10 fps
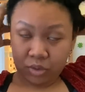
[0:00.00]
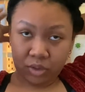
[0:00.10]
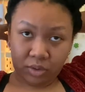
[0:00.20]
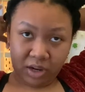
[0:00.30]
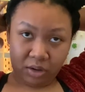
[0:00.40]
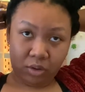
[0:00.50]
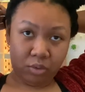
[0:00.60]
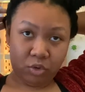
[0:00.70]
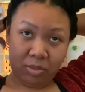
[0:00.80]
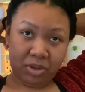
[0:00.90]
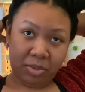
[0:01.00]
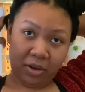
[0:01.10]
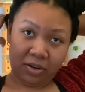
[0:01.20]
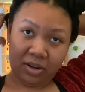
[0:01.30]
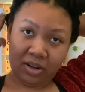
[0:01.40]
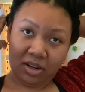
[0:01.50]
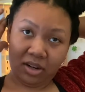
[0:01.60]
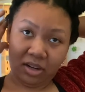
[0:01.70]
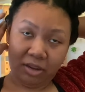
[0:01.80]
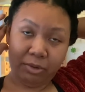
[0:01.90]
so now you dreamt about it.
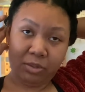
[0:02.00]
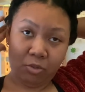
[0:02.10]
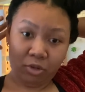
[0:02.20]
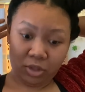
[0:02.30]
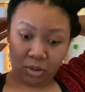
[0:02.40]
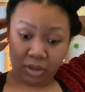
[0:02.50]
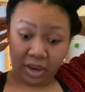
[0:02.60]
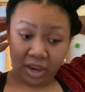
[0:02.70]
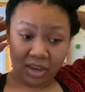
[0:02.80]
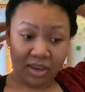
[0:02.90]
It was more so like,